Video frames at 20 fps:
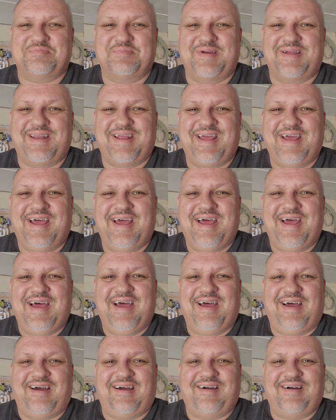But
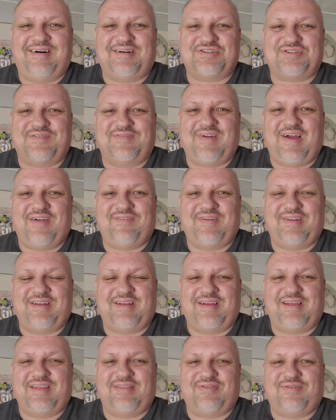I'll survive it,
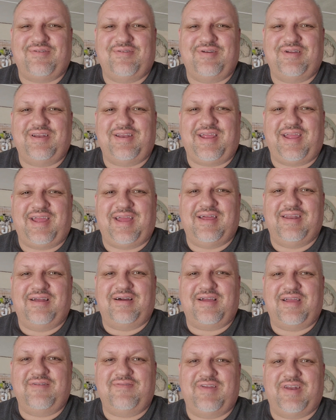I'll get through it, and
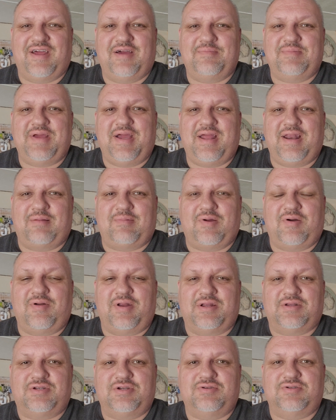I'll give you an update. I'm
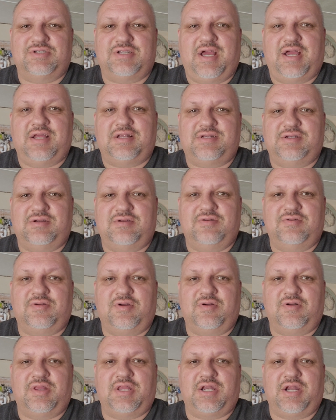going in Tuesday to
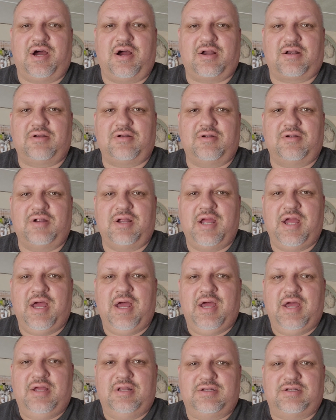go to the doctor
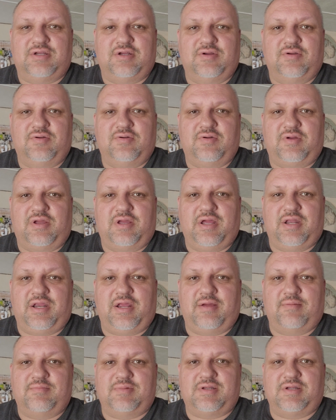to get
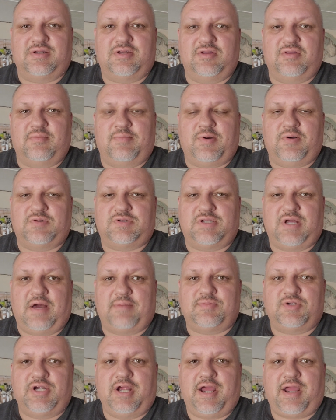him to do the
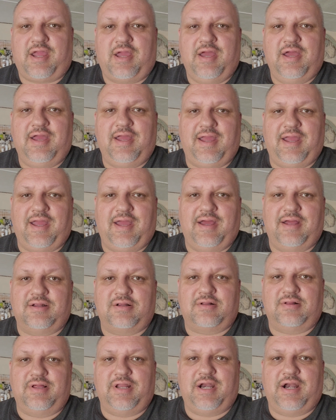post-op check
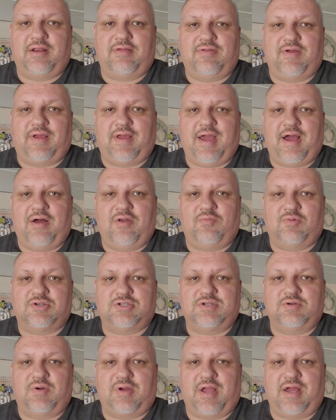and clean anything out, and we'll
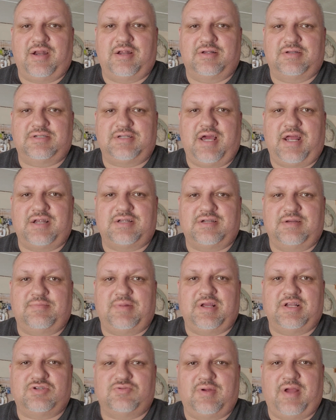see what kind of status
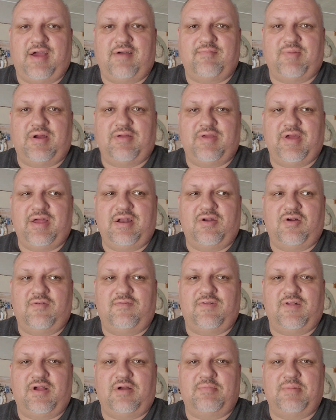updates we have by then.
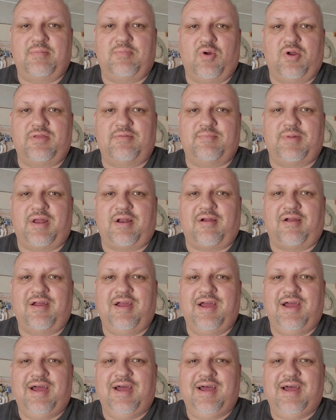Hopefully I'll be breathing better.